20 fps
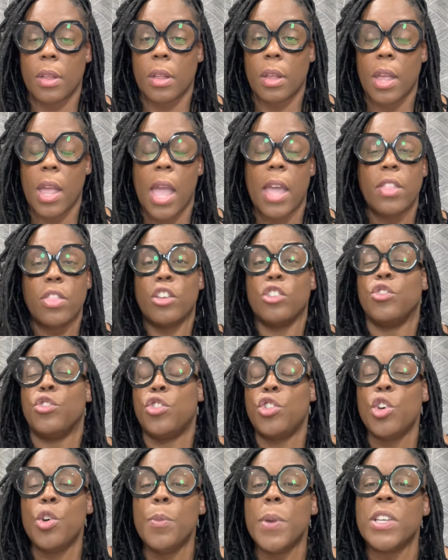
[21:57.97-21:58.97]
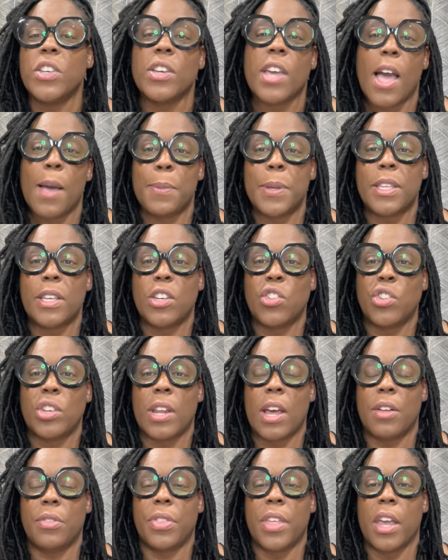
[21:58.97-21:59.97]
Okay, there's too much competition
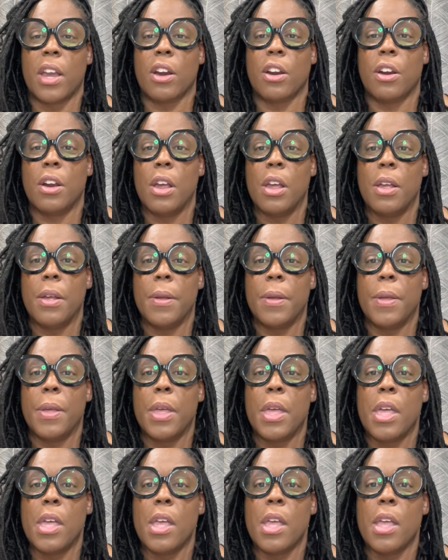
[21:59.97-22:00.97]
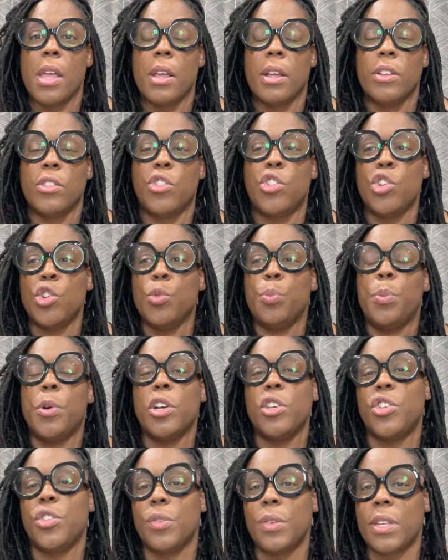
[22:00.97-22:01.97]
out there to
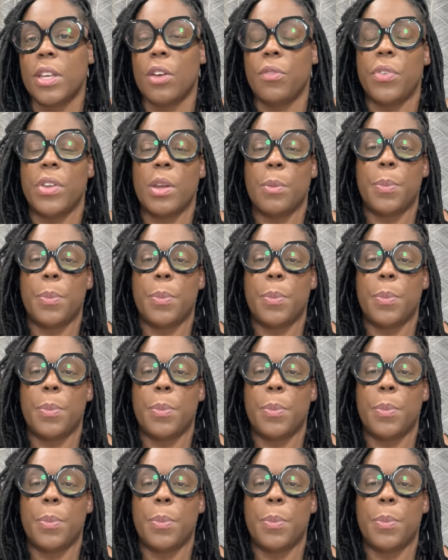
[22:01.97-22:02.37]
put yourself in a